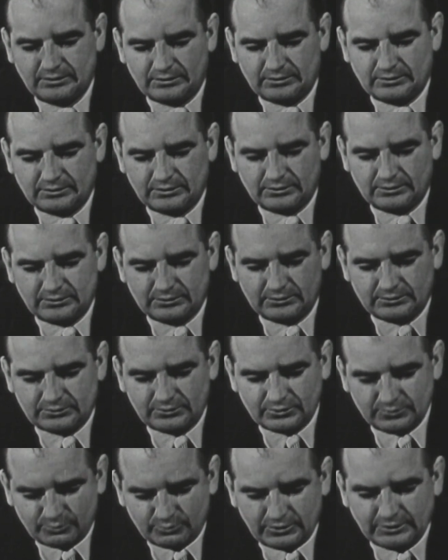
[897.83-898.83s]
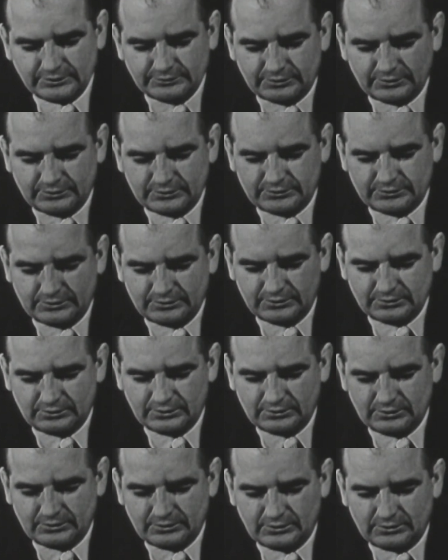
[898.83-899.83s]
our good president
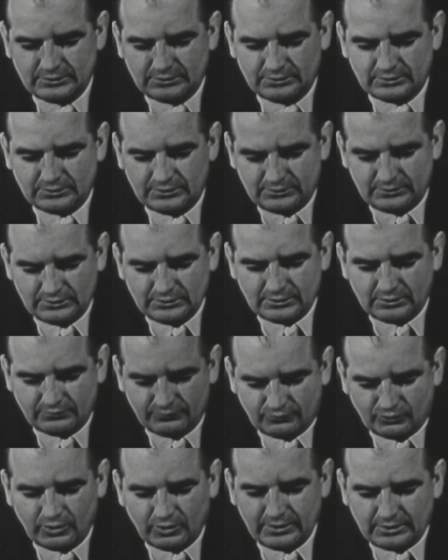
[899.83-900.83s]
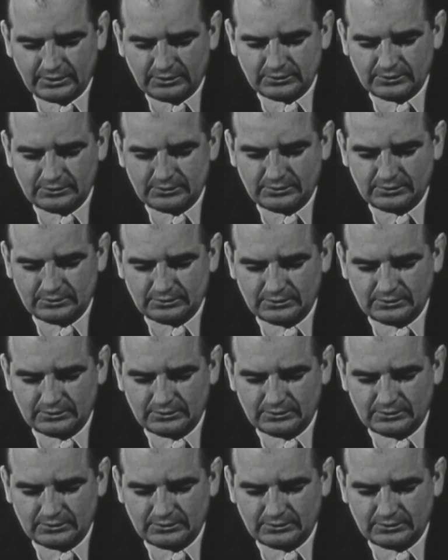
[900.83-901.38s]
avoiding it